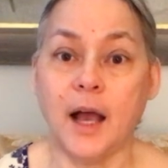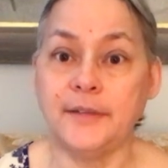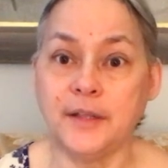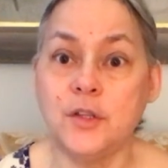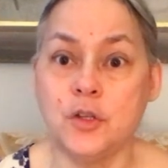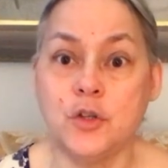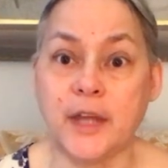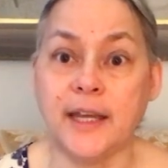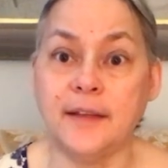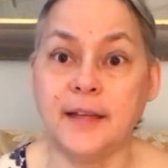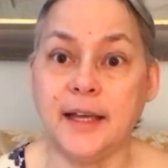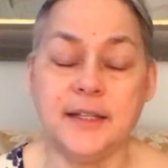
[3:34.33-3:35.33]
I said, did you get
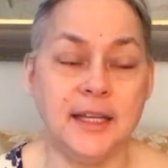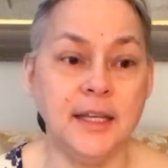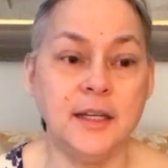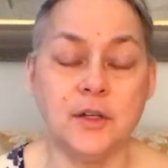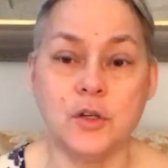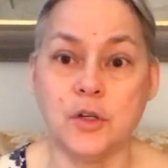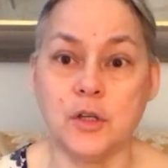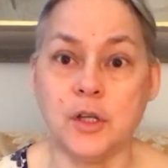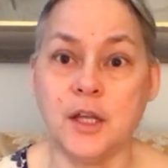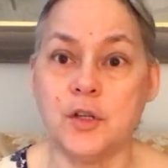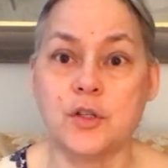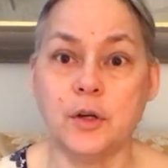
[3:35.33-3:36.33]
his ID? Did
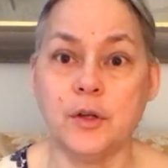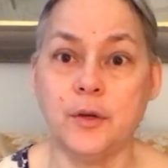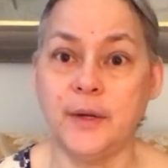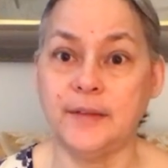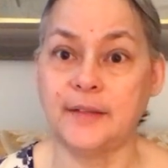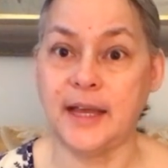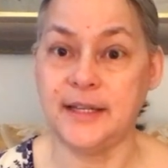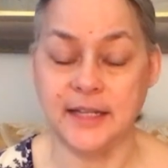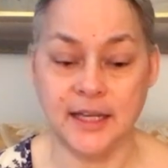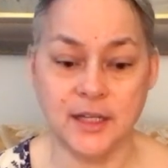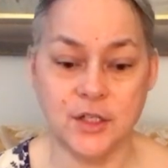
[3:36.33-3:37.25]
he show you his ID?